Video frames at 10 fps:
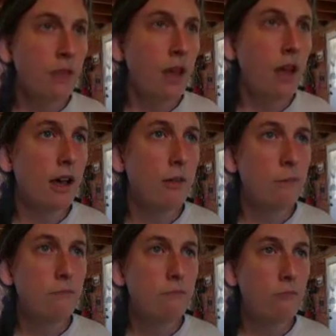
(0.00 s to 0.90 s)

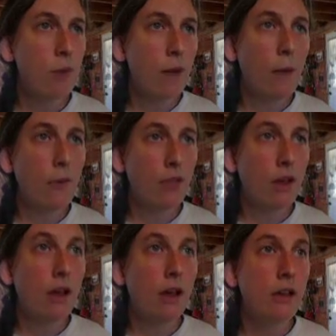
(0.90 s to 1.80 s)
My
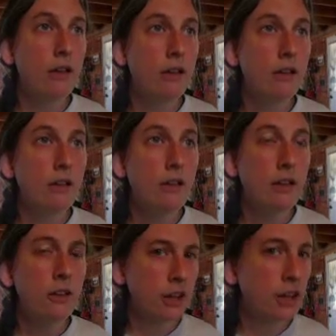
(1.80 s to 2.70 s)
mom-in-law,
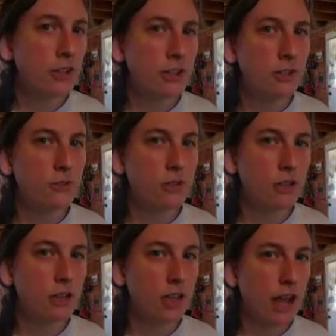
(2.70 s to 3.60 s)
you can actually use
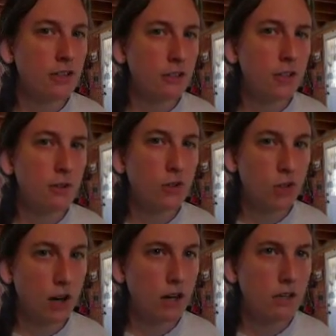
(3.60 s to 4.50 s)
Classico
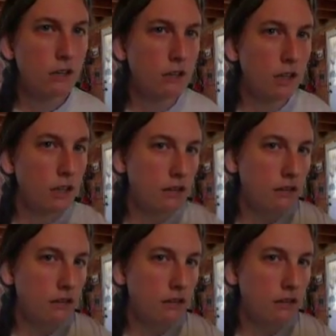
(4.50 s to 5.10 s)
jars, like